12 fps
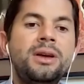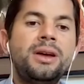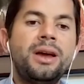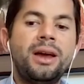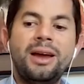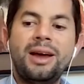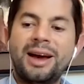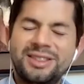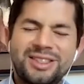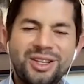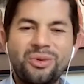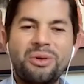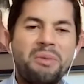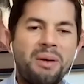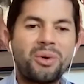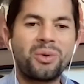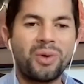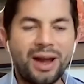I still
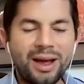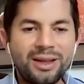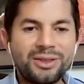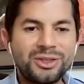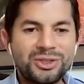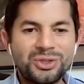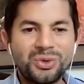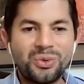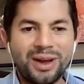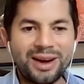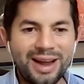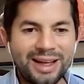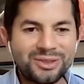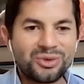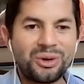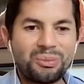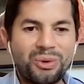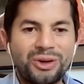remember when I understood what a
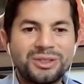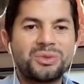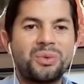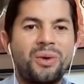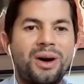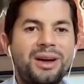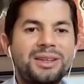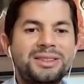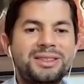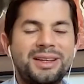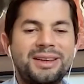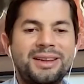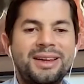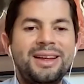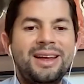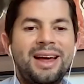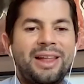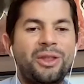natural process was, and
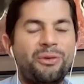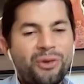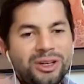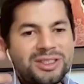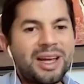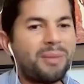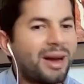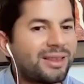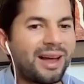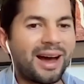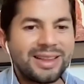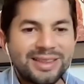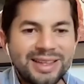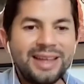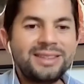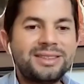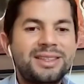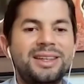the first time I
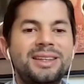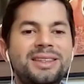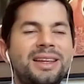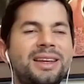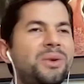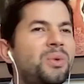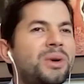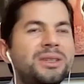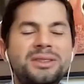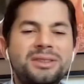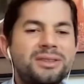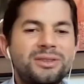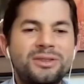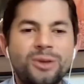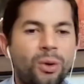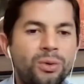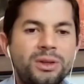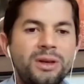tasted it, and it was
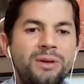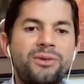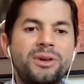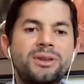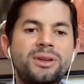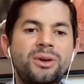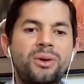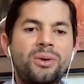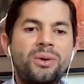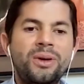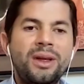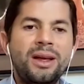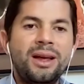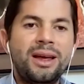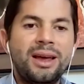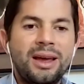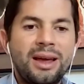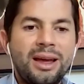so different. You know,
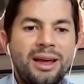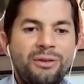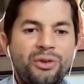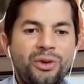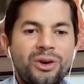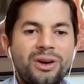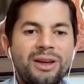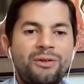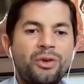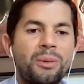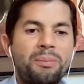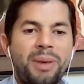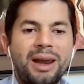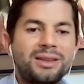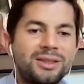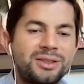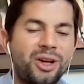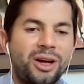if your
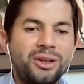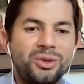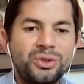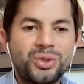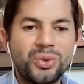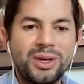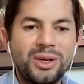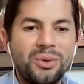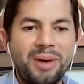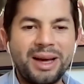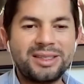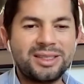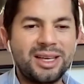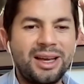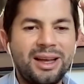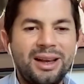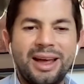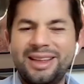palate is not used to it, you might
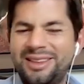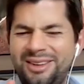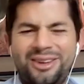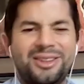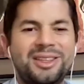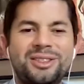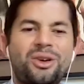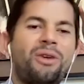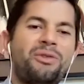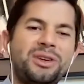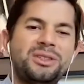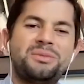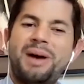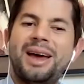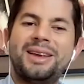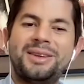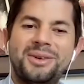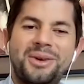say like, oh, this coffee is
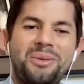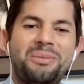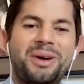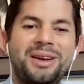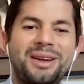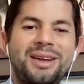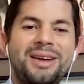bad, you know, but